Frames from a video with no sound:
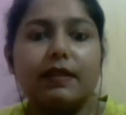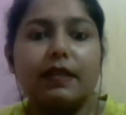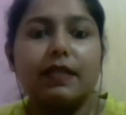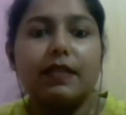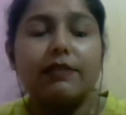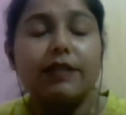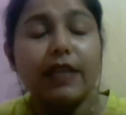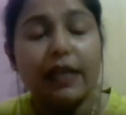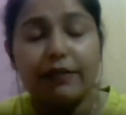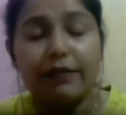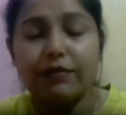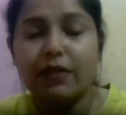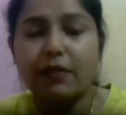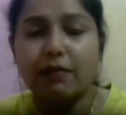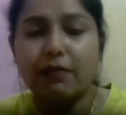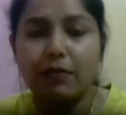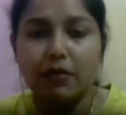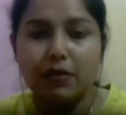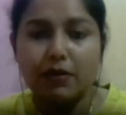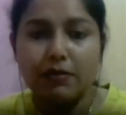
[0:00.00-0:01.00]
even after
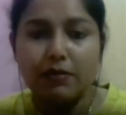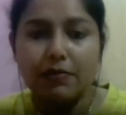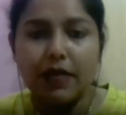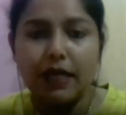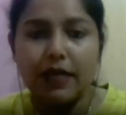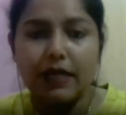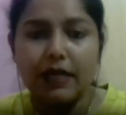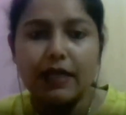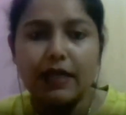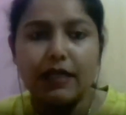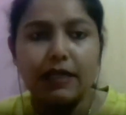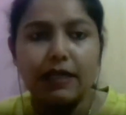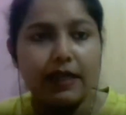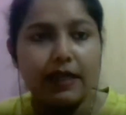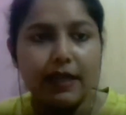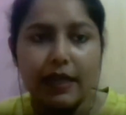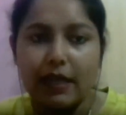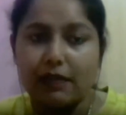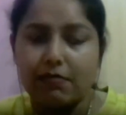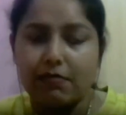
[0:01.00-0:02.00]
post-marketing,
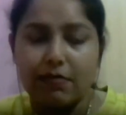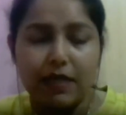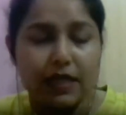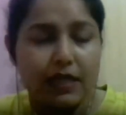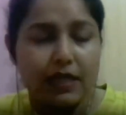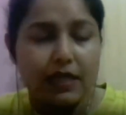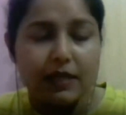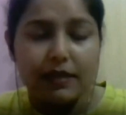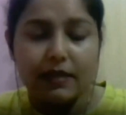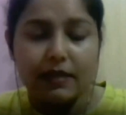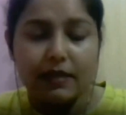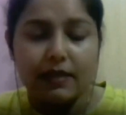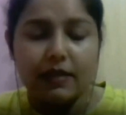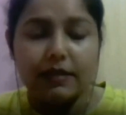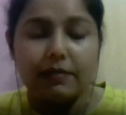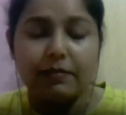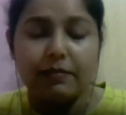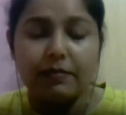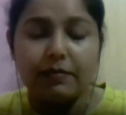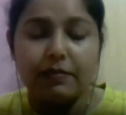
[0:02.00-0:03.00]
they can be
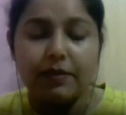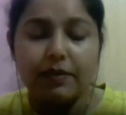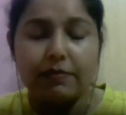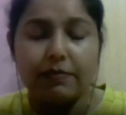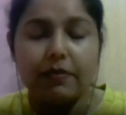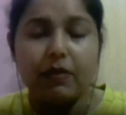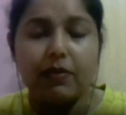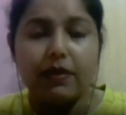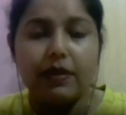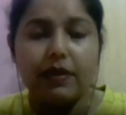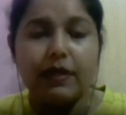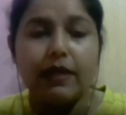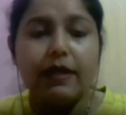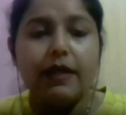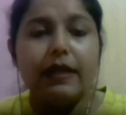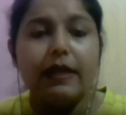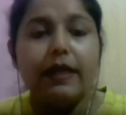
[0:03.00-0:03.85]
reported.